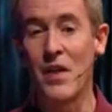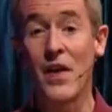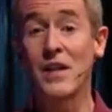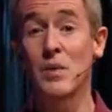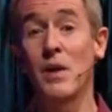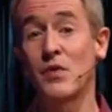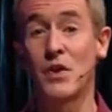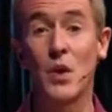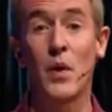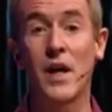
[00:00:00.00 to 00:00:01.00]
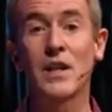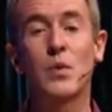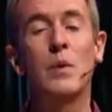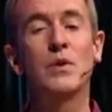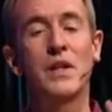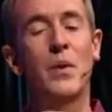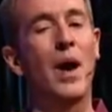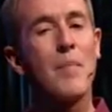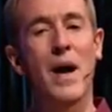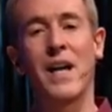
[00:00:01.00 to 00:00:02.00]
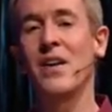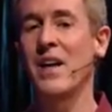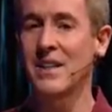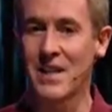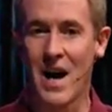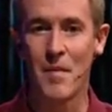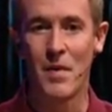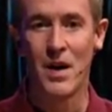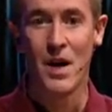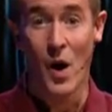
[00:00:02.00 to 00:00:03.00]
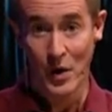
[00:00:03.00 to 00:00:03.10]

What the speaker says: Thanks so much for joining us. We will see you right back here next time on